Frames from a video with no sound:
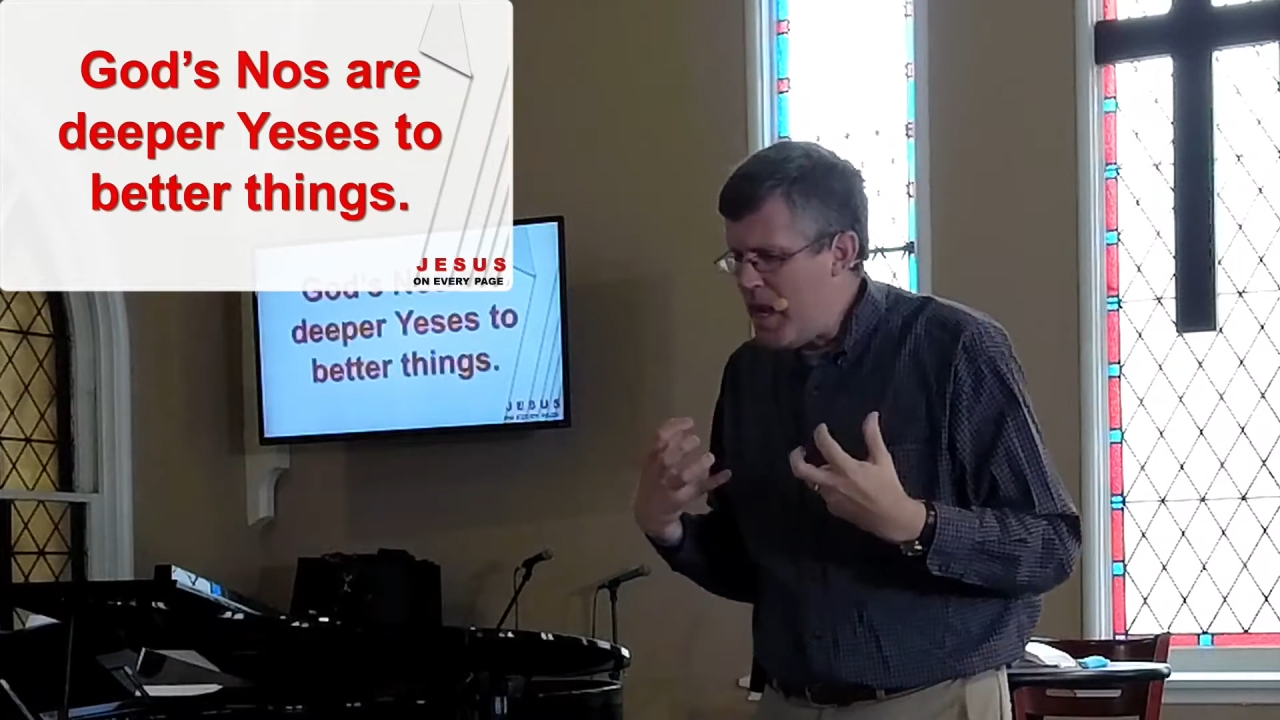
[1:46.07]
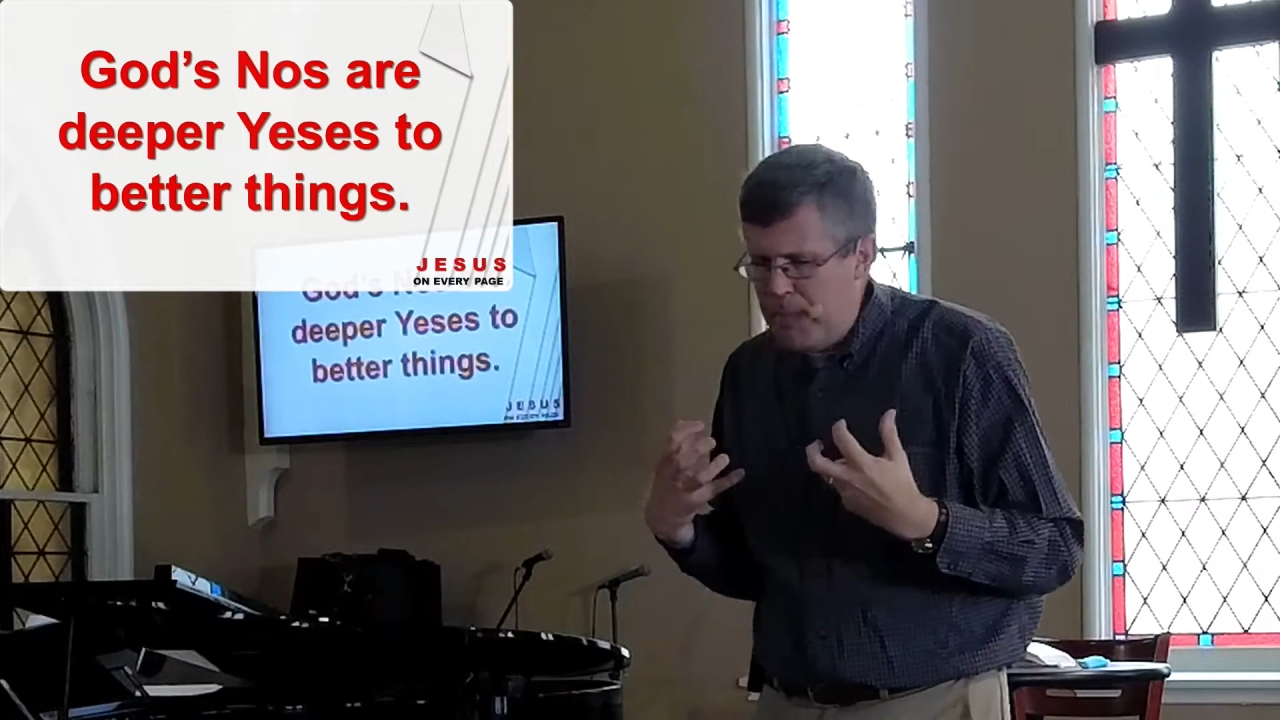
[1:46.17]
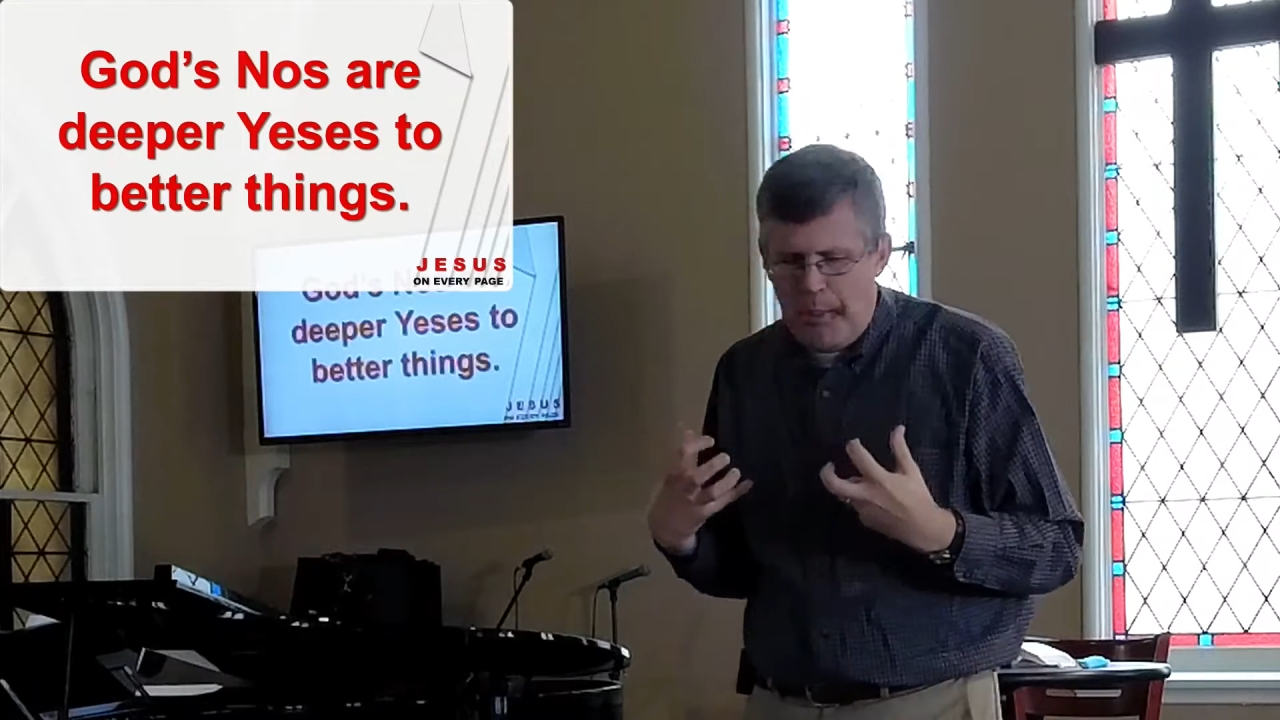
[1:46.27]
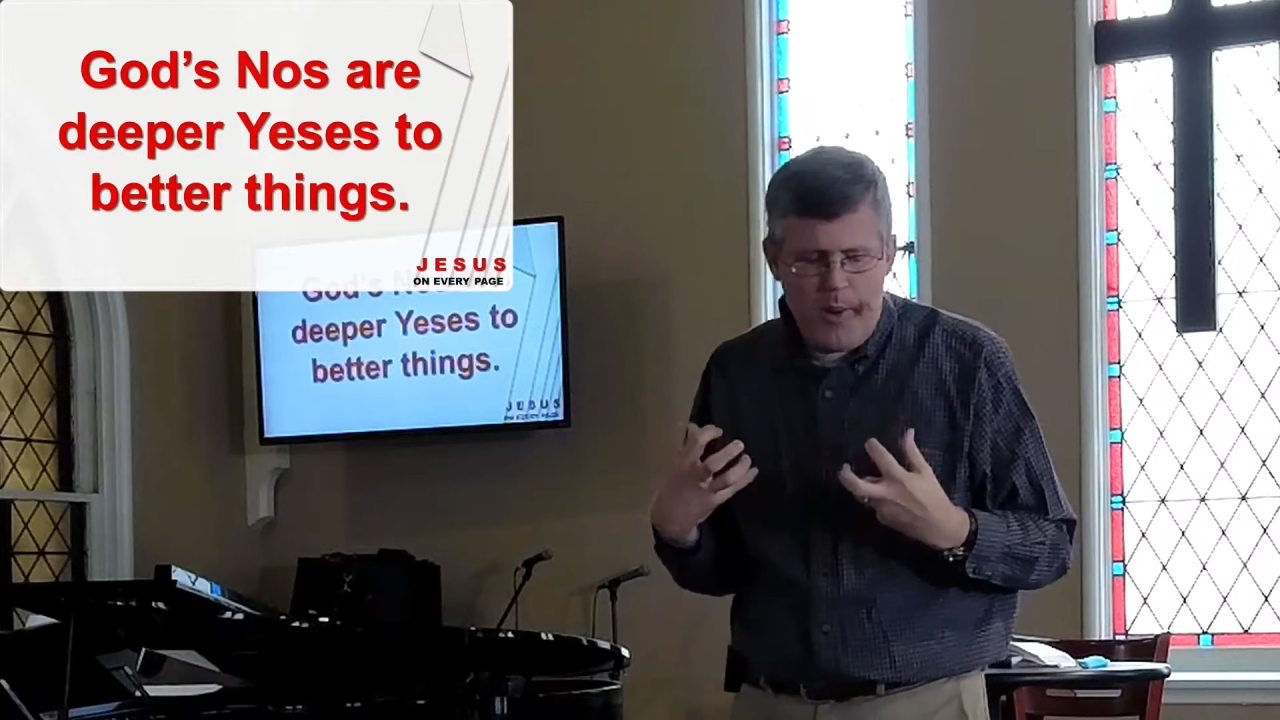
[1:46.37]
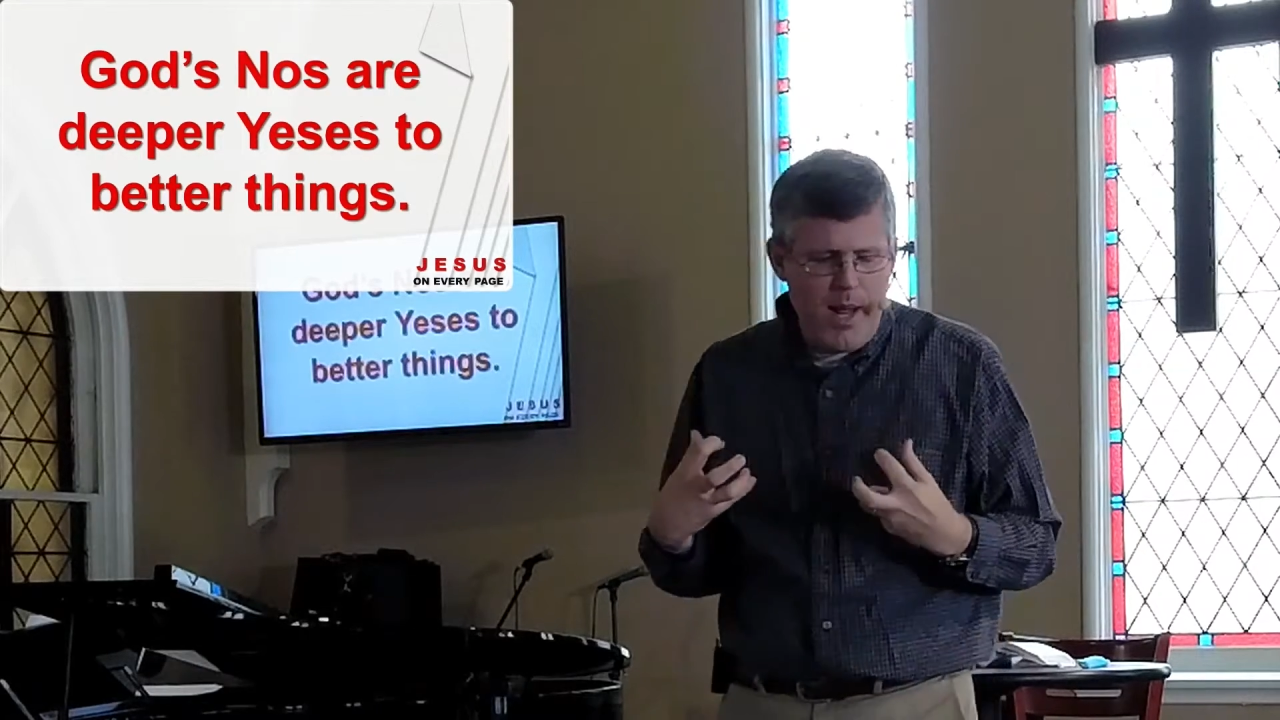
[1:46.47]

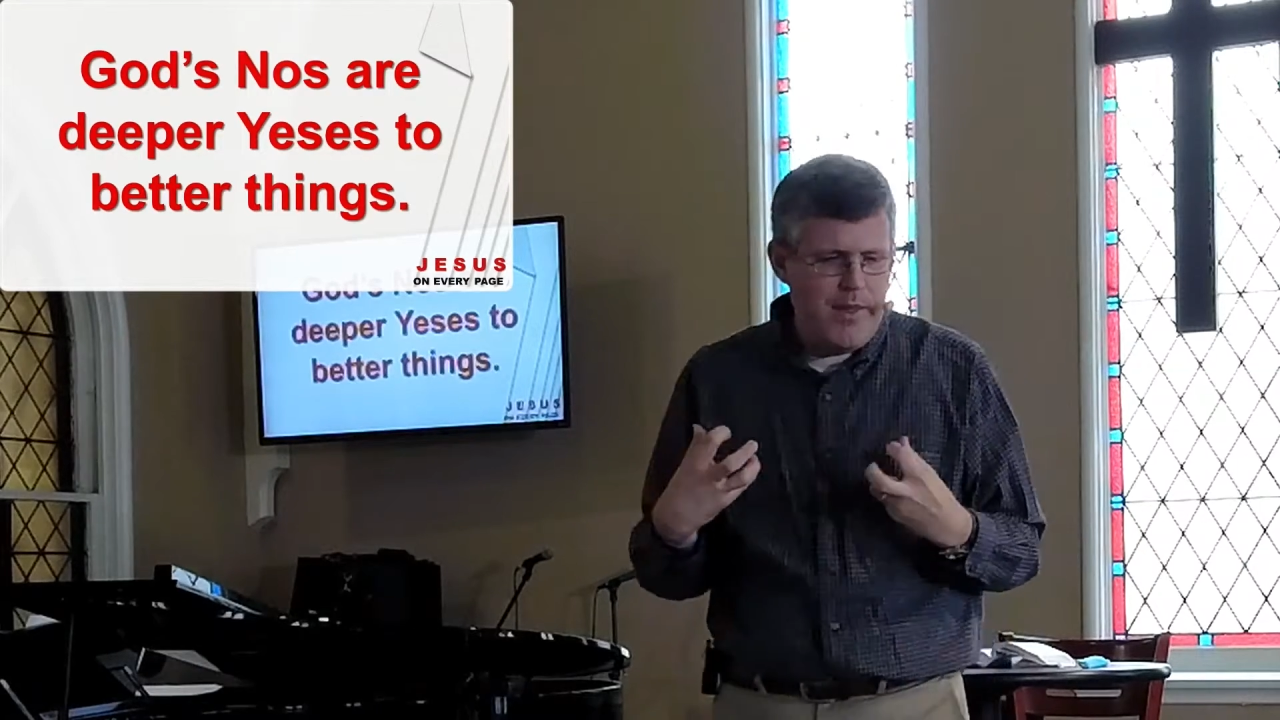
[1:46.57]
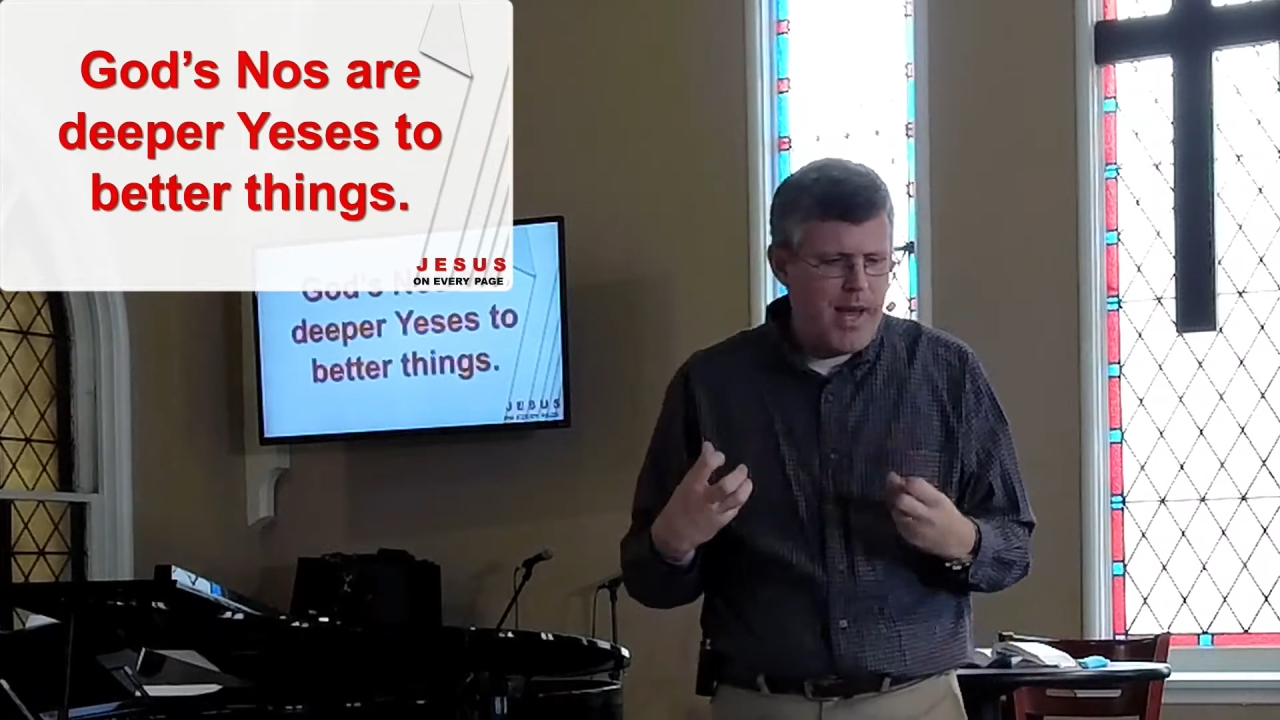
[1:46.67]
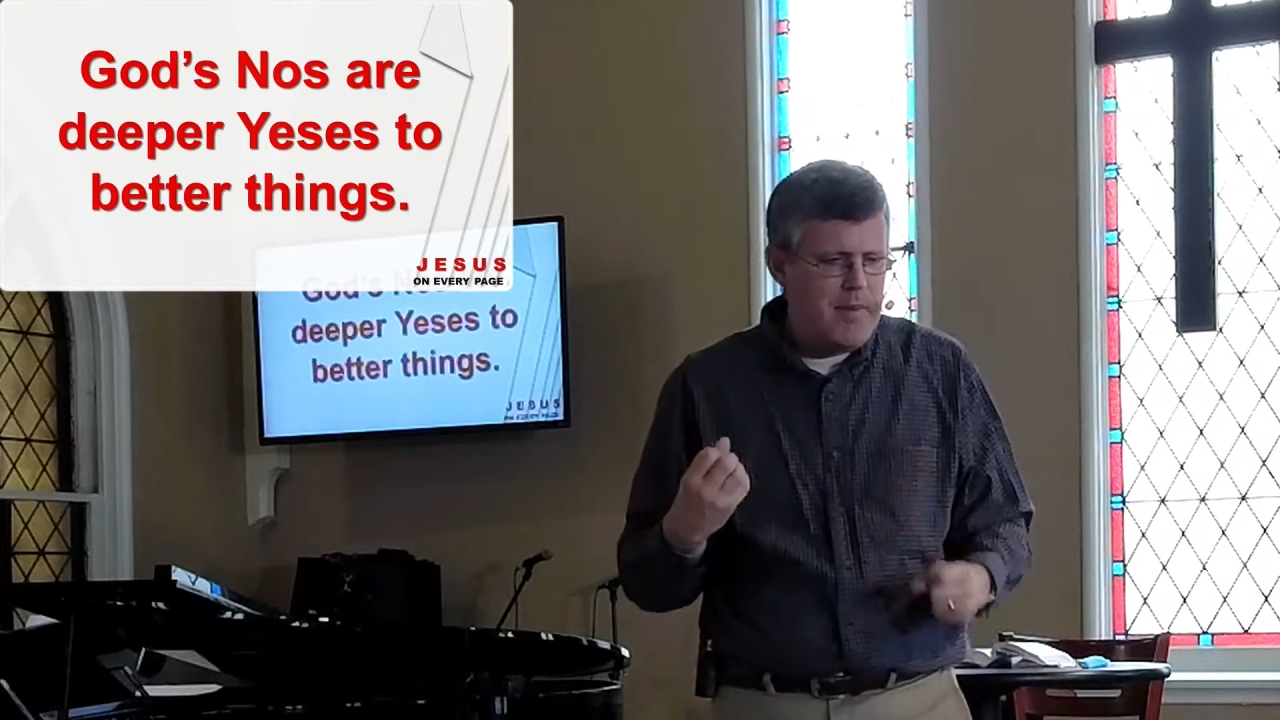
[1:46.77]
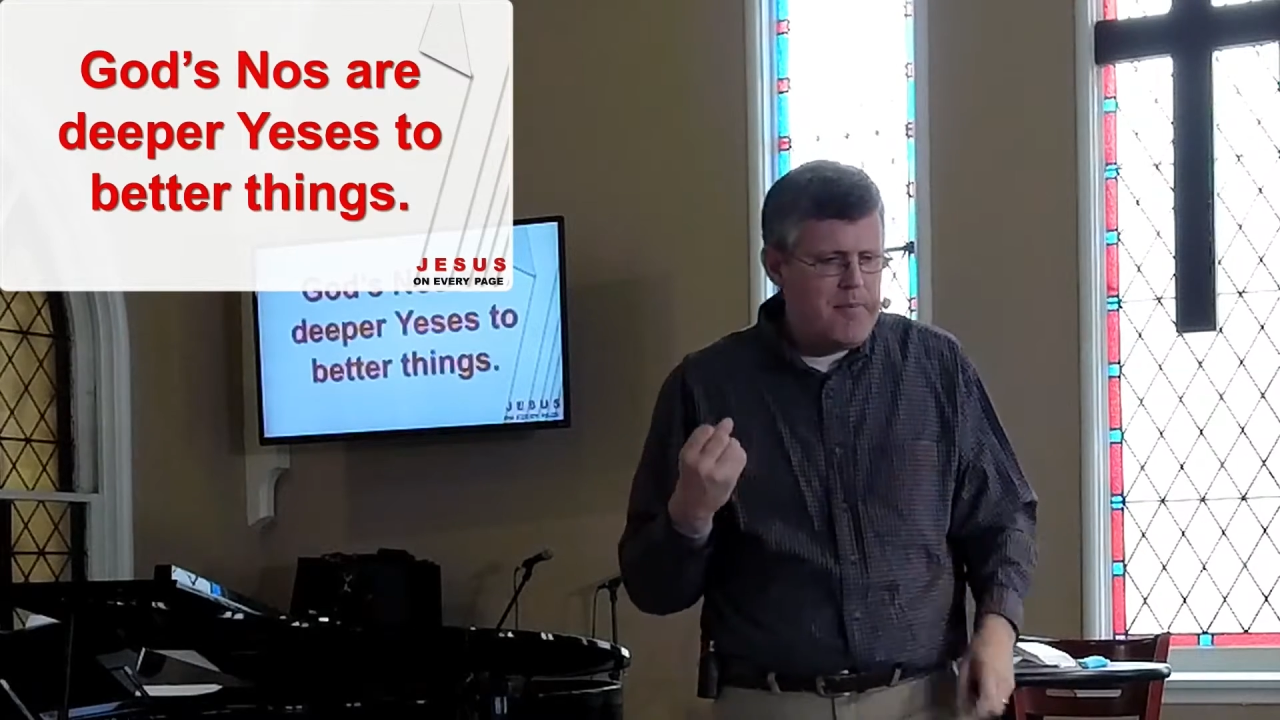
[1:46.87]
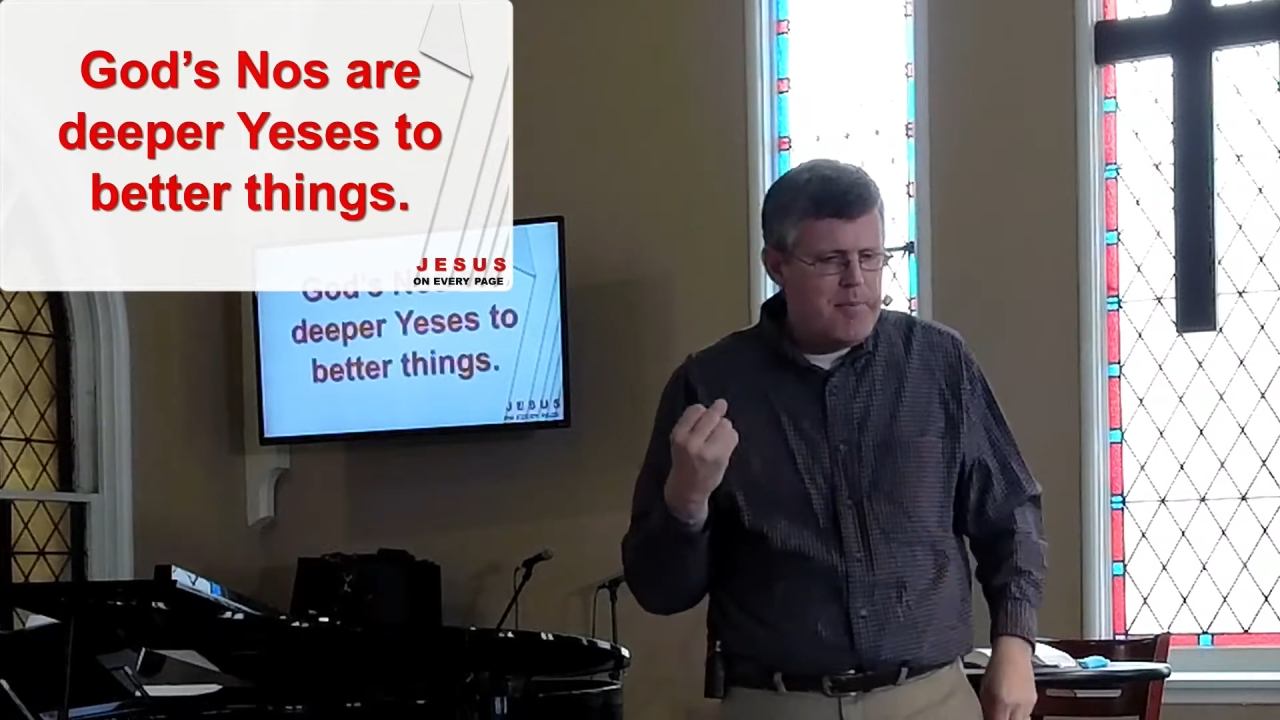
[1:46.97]
pray
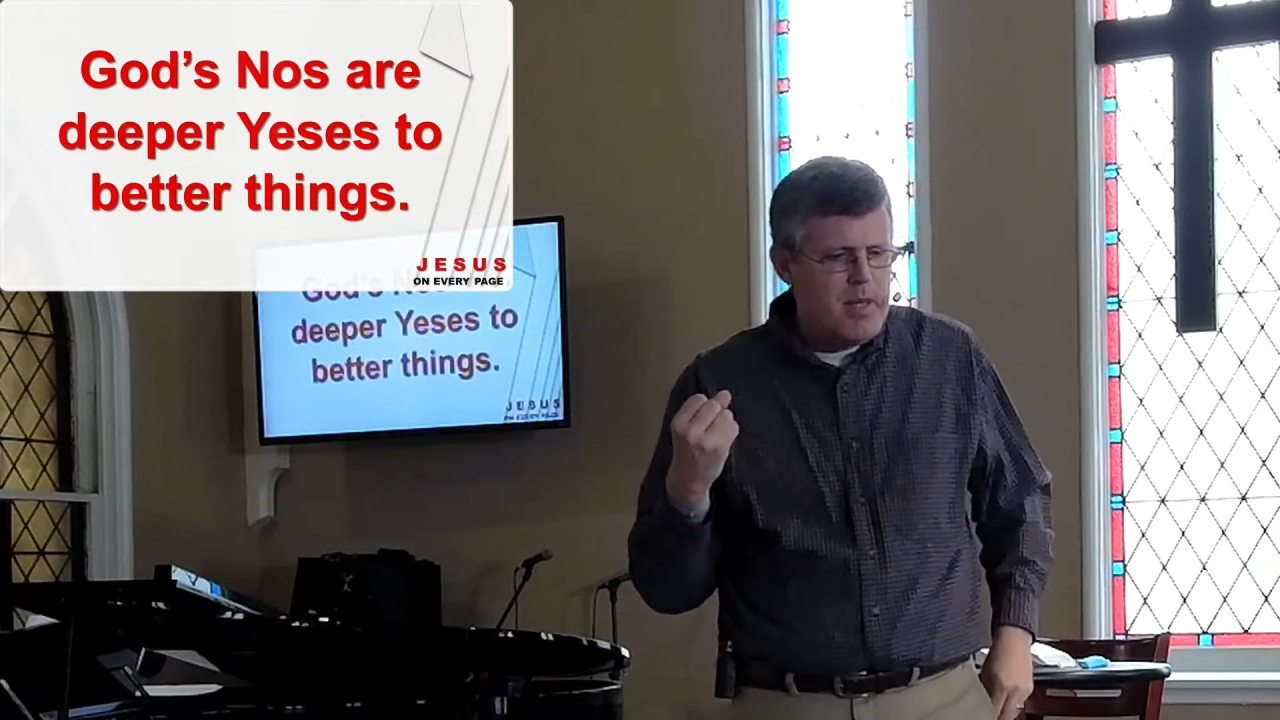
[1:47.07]
that